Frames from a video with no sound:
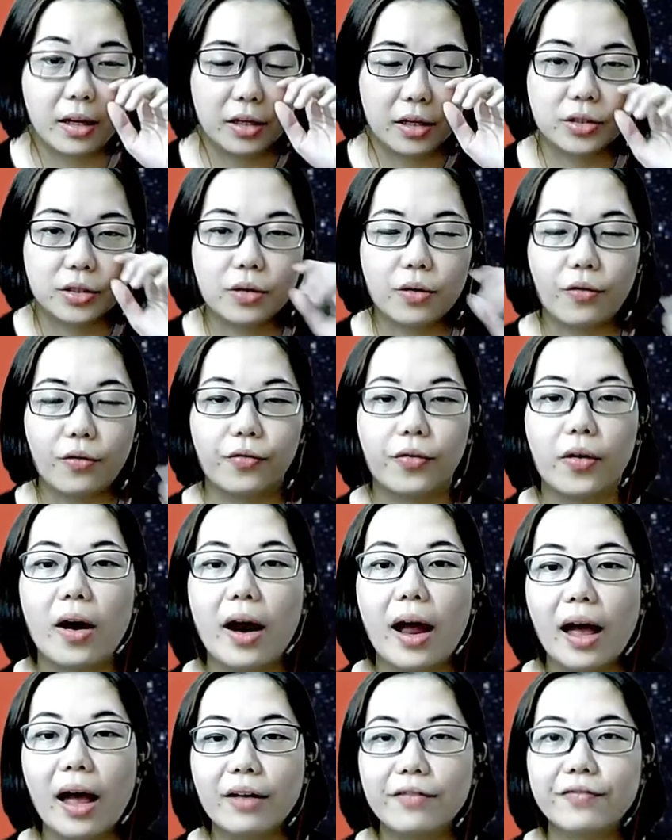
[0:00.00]
So
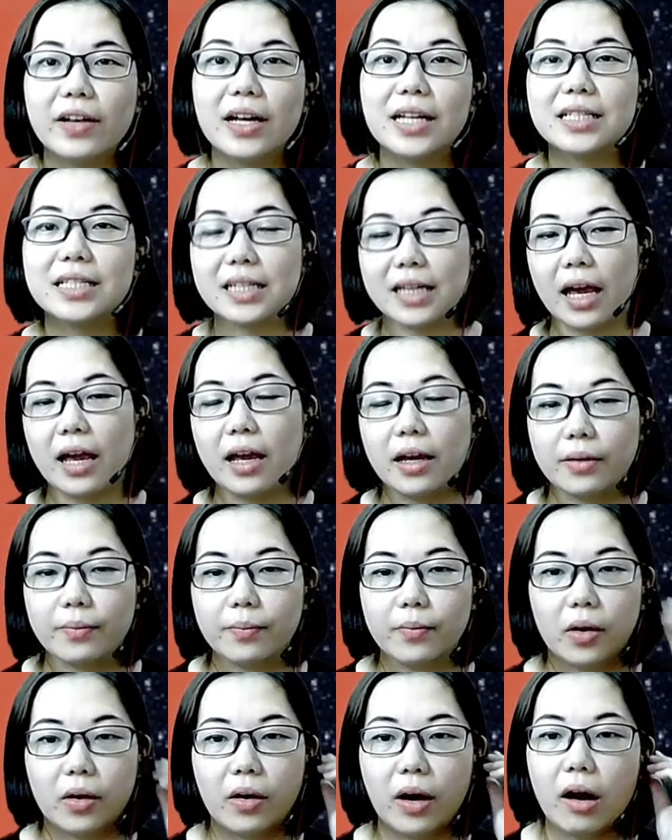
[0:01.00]
for alpha decay,
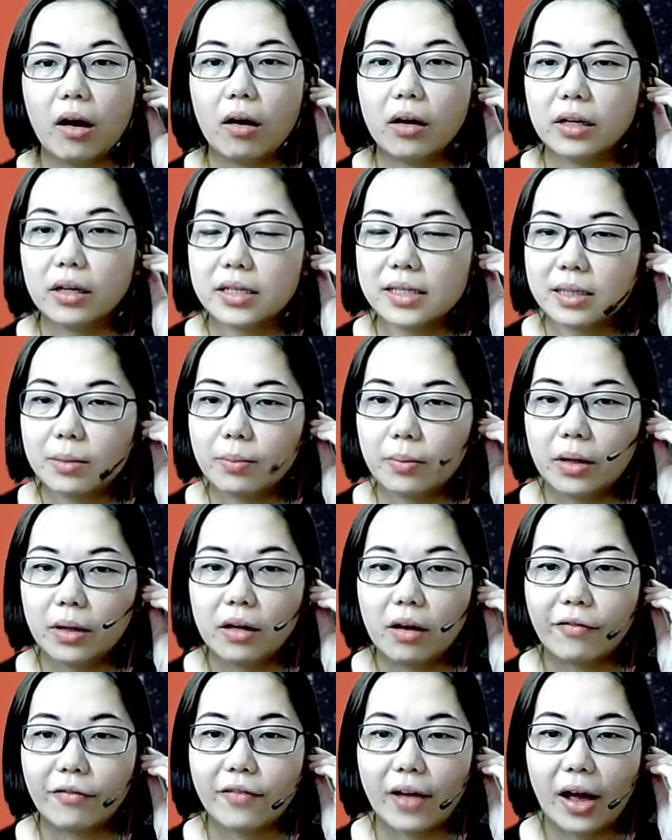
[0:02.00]
right, or the symbol
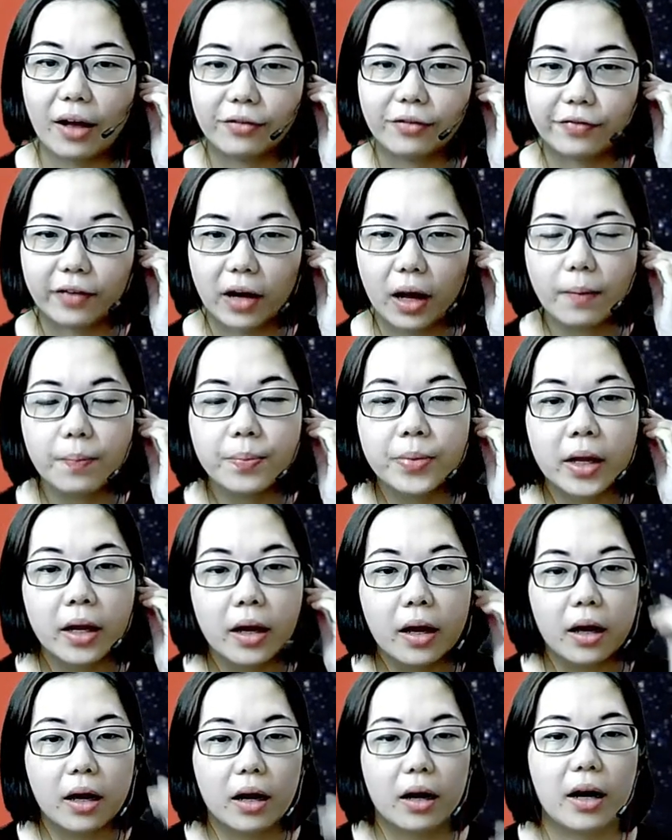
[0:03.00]
of alpha,
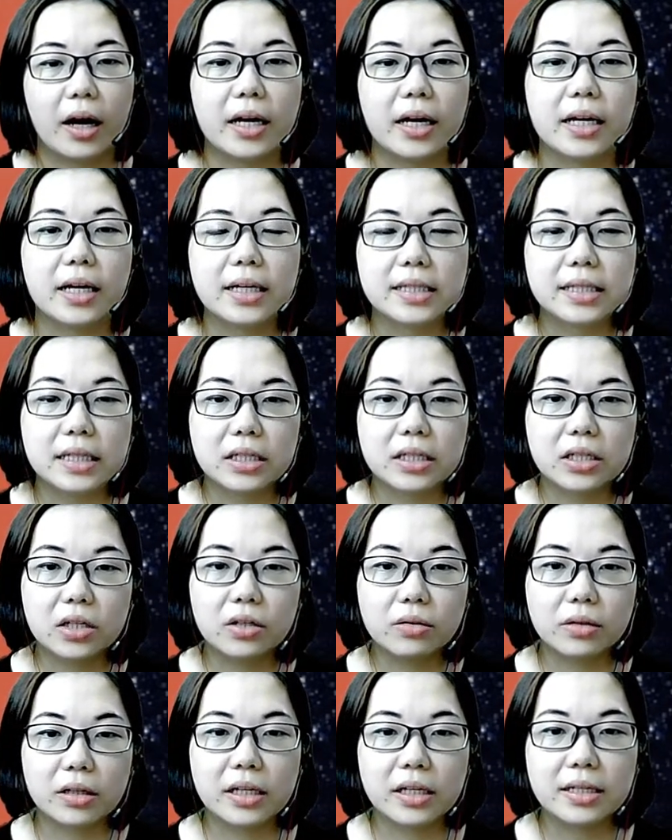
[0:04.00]
Alright, it's a
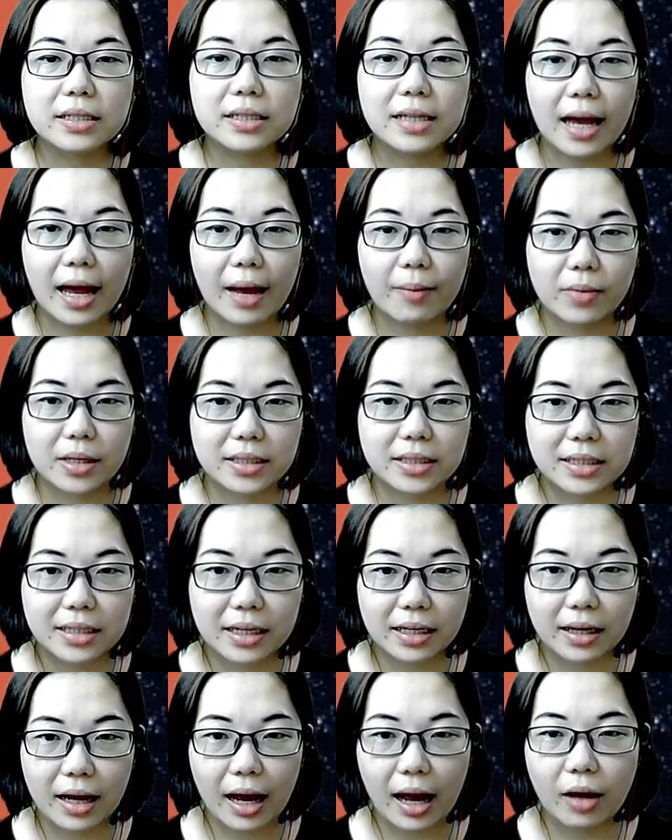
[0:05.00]
nucleus
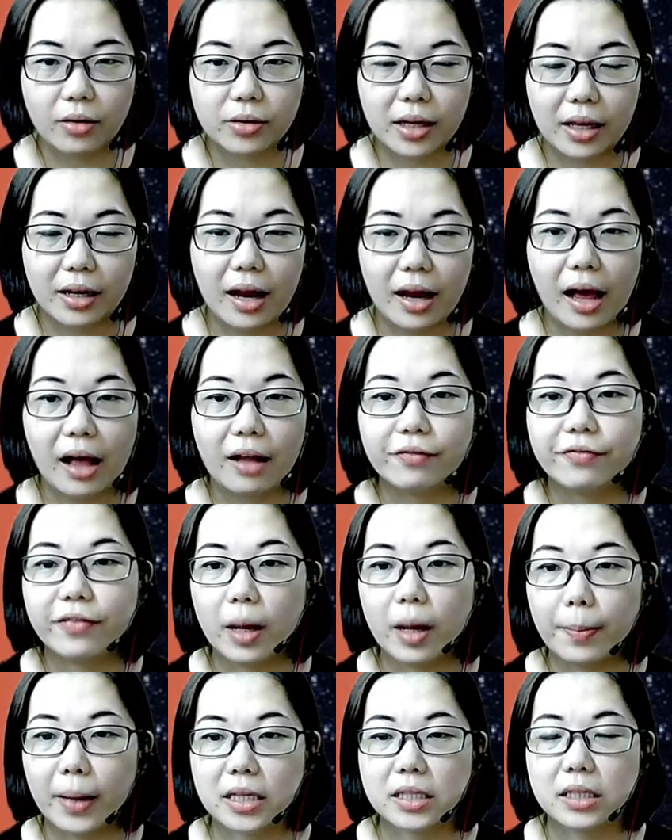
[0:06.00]
emitting out an
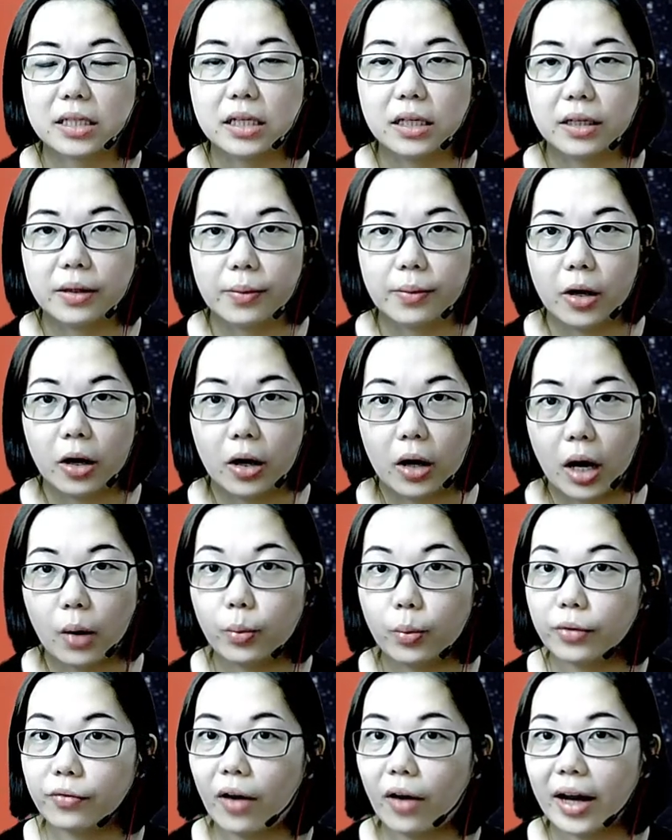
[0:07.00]
alpha particle.
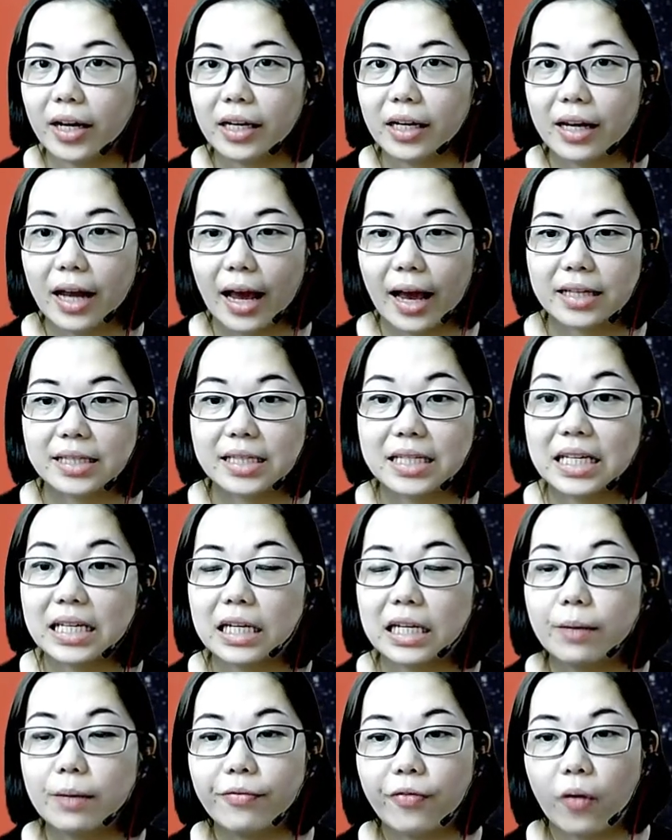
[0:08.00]
Right, we write it as
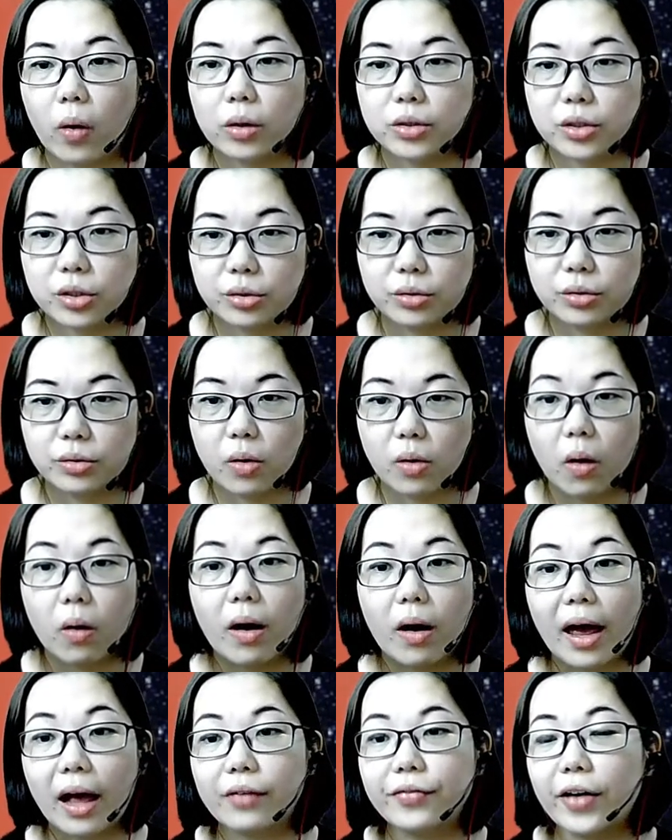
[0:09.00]
helium-42
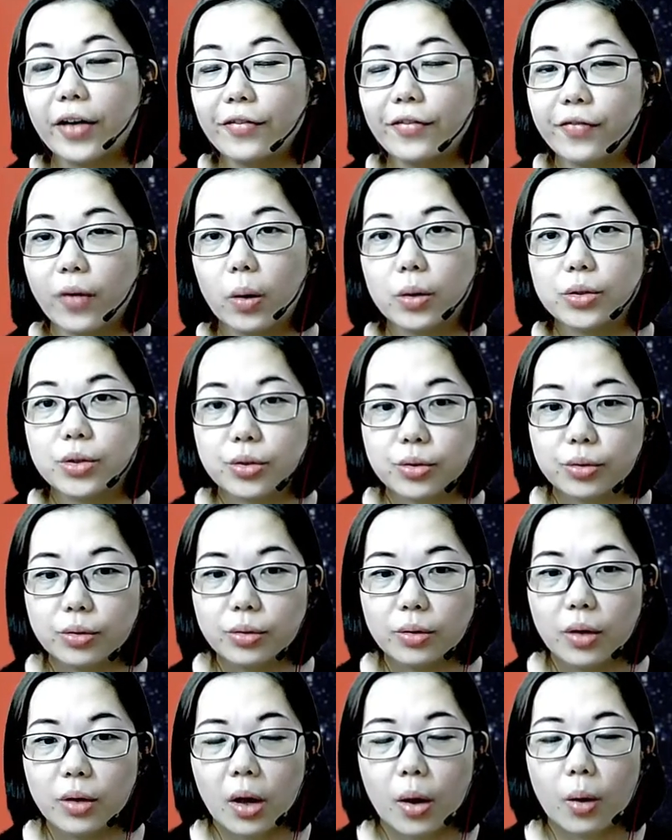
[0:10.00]
or
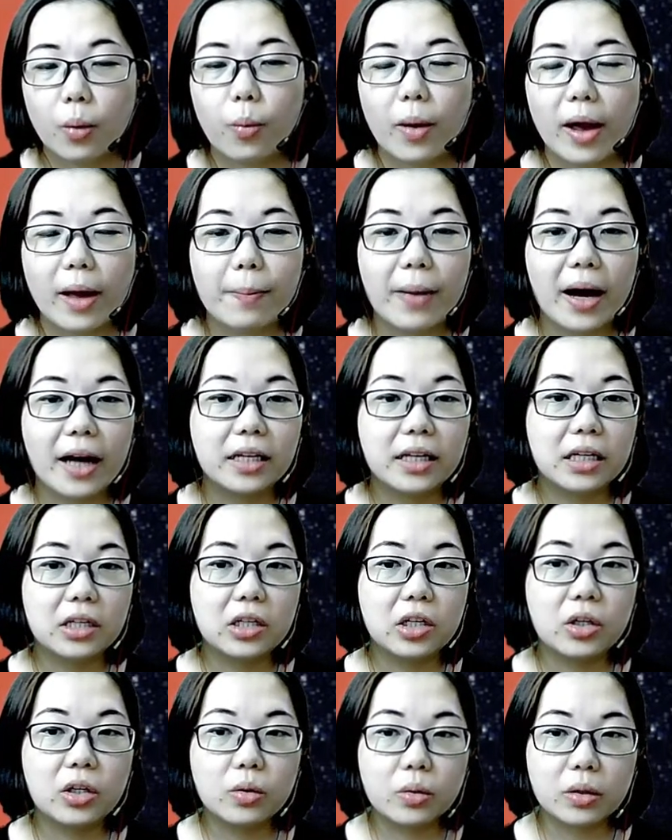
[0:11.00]
alpha-42, whereby the
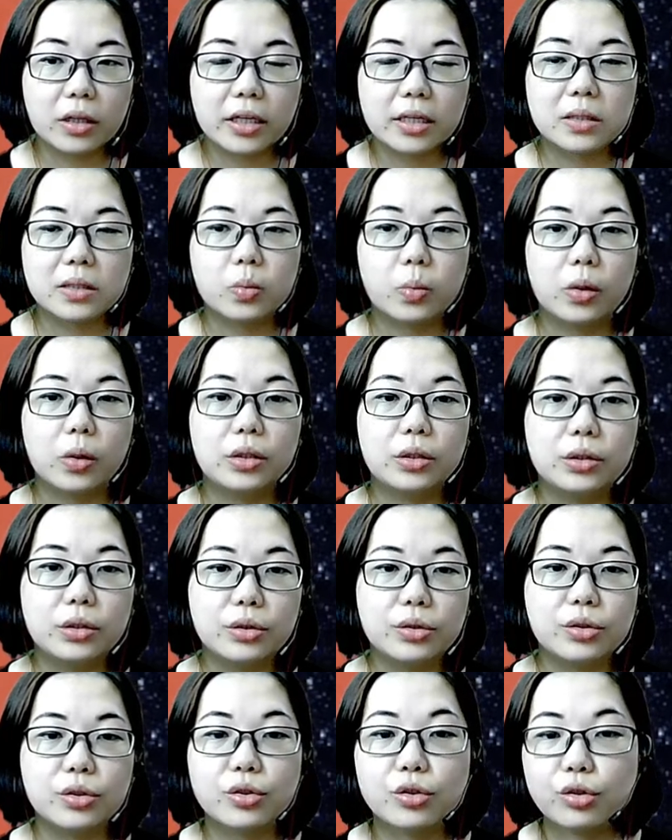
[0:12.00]
nucleus will
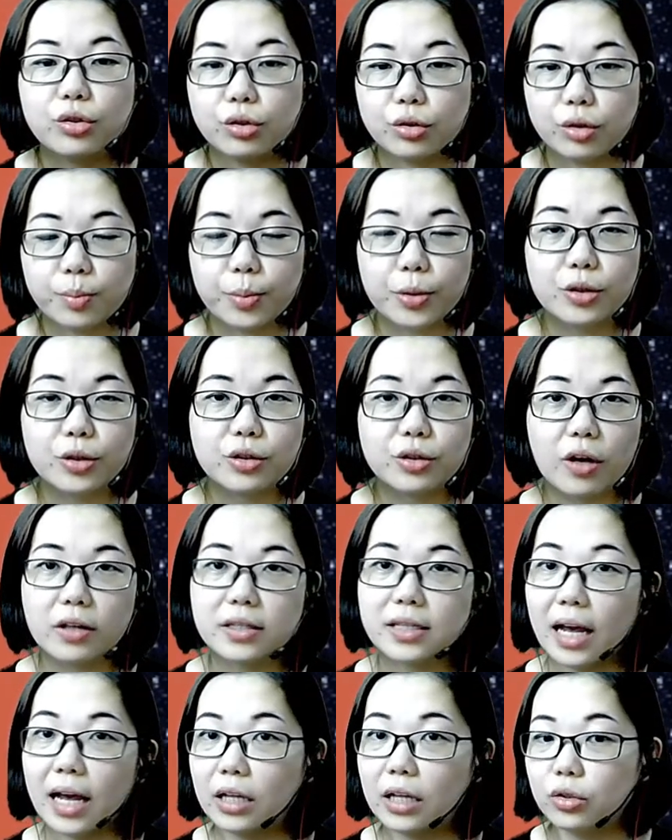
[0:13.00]
lose 2
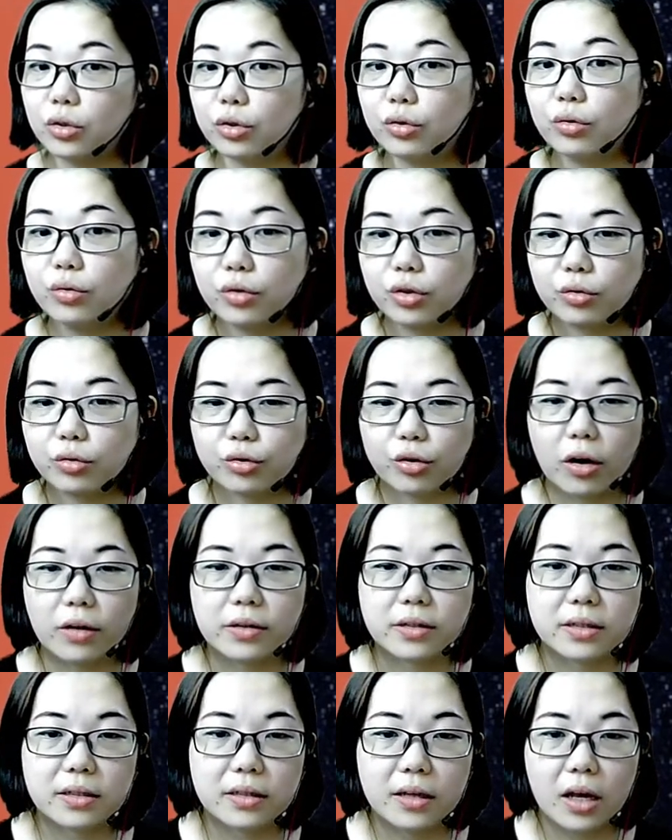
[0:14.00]
protons and 2
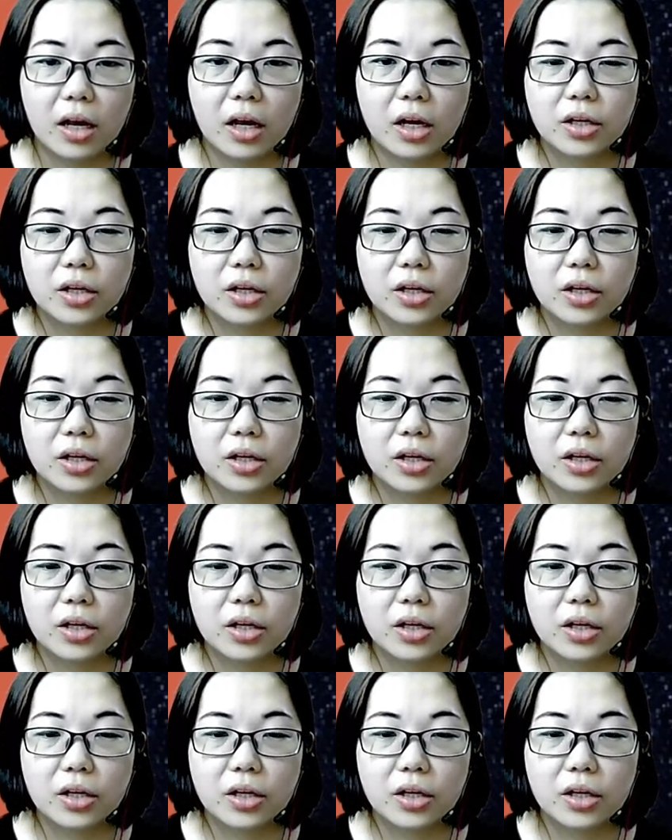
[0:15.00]
neutrons.